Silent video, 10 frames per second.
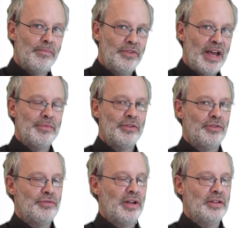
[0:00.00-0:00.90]

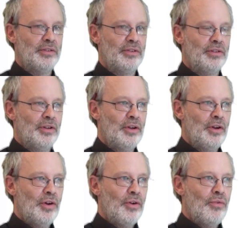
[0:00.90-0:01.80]
demonstrates
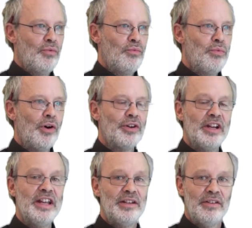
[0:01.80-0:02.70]
what an
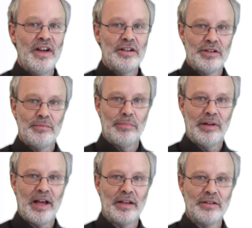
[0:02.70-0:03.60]
intervention
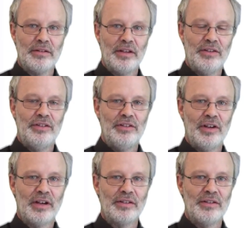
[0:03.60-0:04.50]
plan is
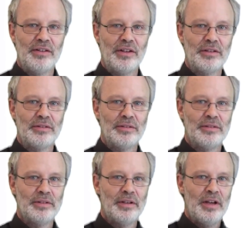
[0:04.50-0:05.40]
designed to do.
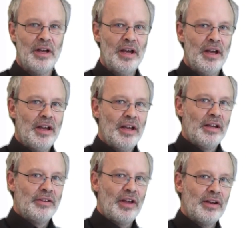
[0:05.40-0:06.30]

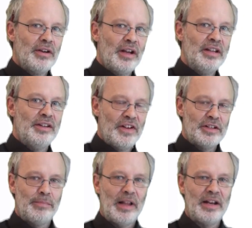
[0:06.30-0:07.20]
So an
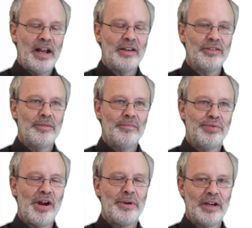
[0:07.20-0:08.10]
intervention plan has
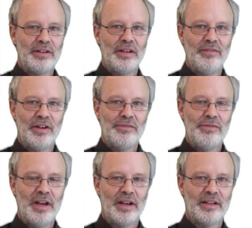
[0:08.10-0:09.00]
proactive and
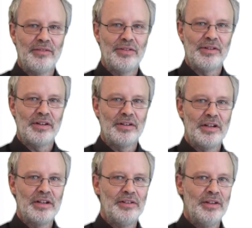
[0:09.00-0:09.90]
reactive
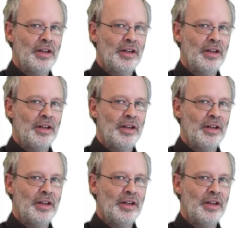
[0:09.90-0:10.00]
strategies.